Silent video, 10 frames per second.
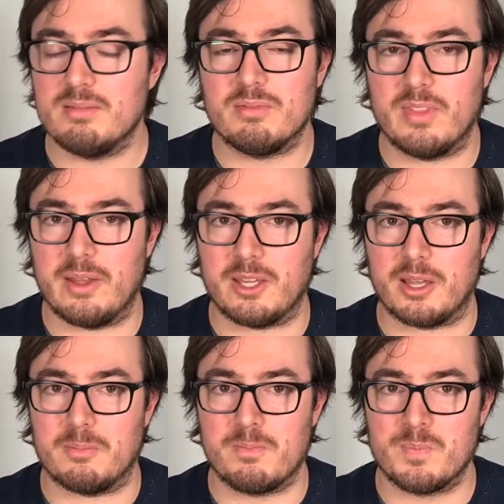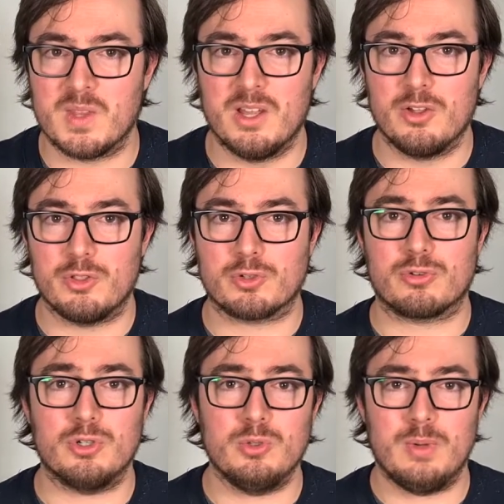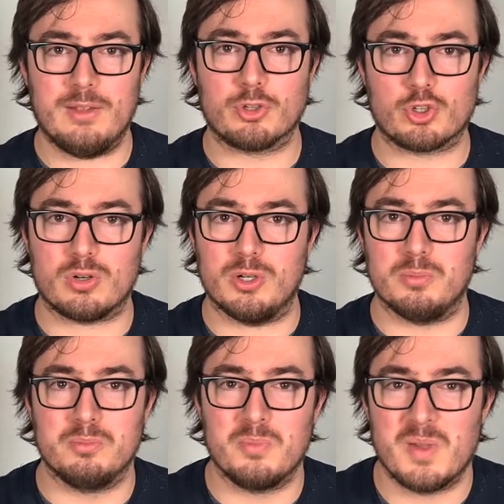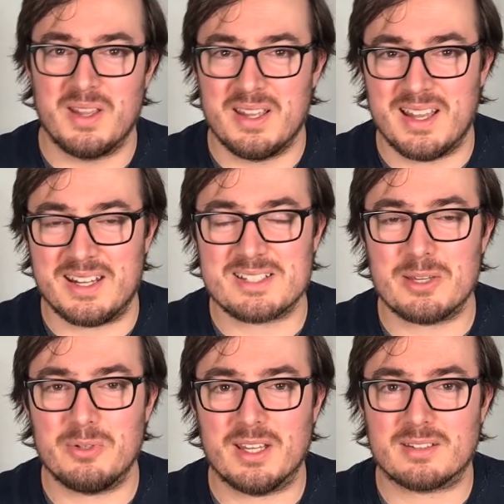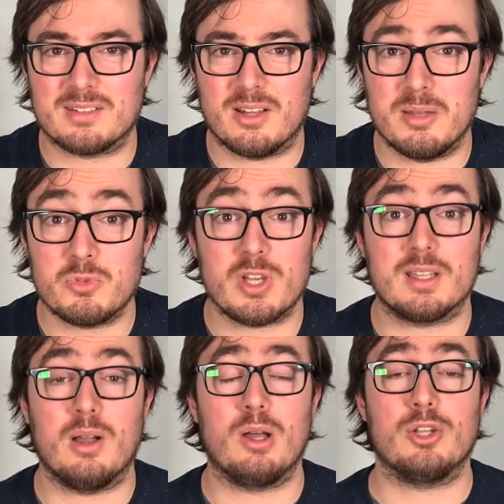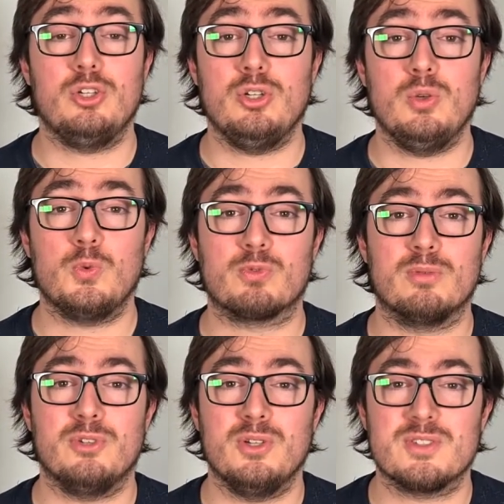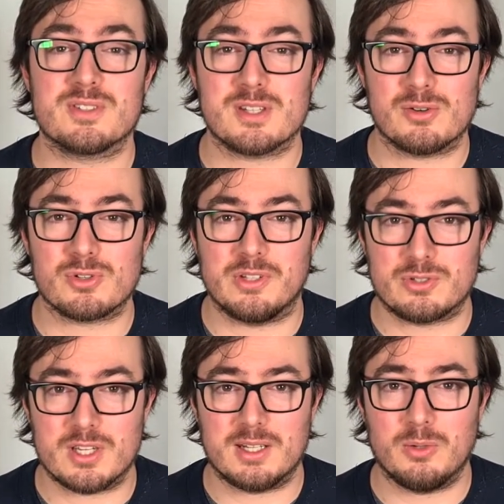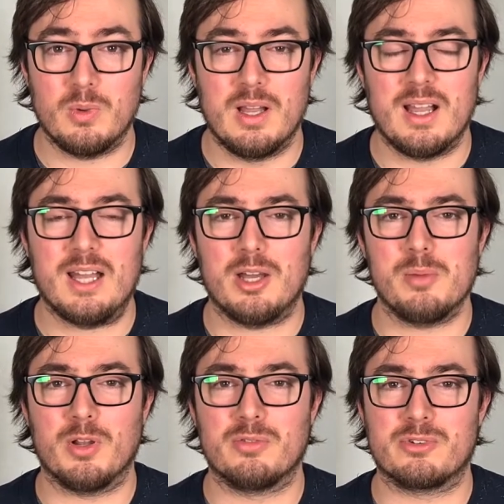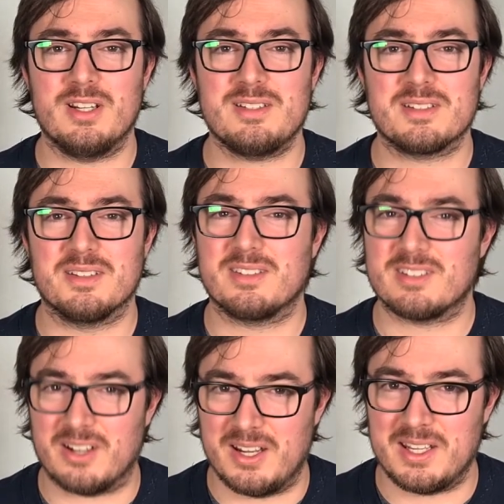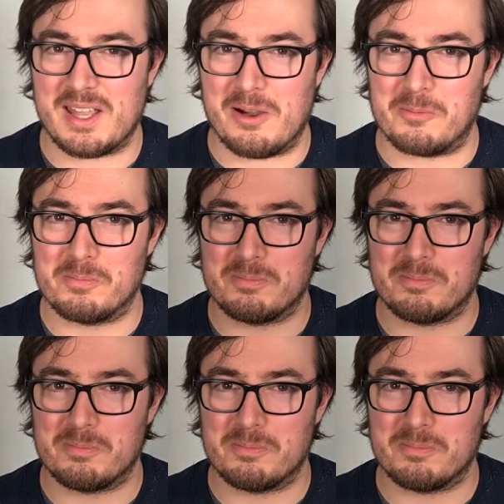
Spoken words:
There you go. The Crew and the Crew. And until next time, check out other news, reviews and such on the channel. And I'm Oliver East, signing out.